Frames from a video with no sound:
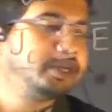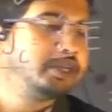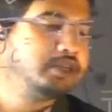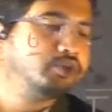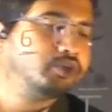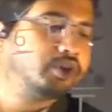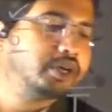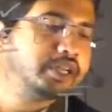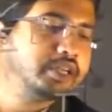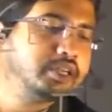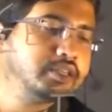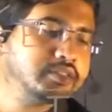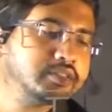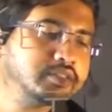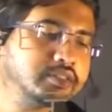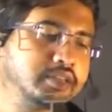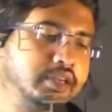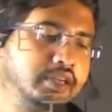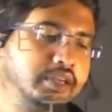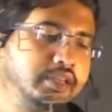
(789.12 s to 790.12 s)
what
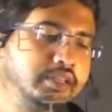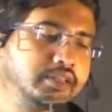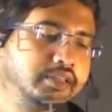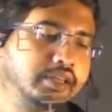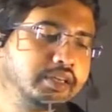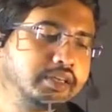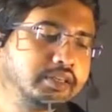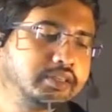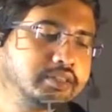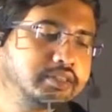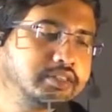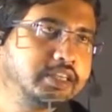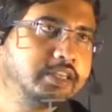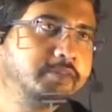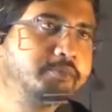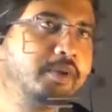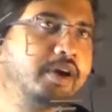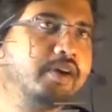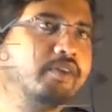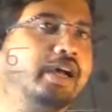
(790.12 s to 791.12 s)
is the
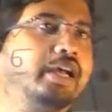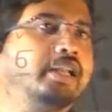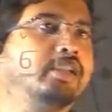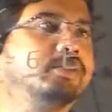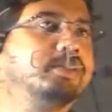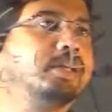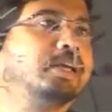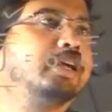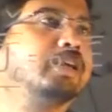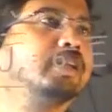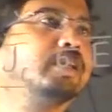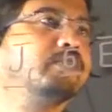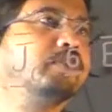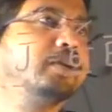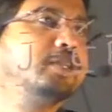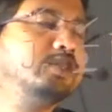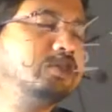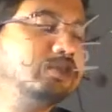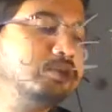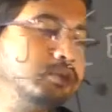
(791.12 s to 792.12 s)
sigma value they have
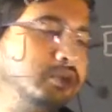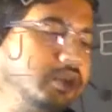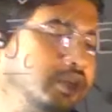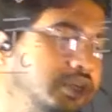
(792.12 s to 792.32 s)
given you?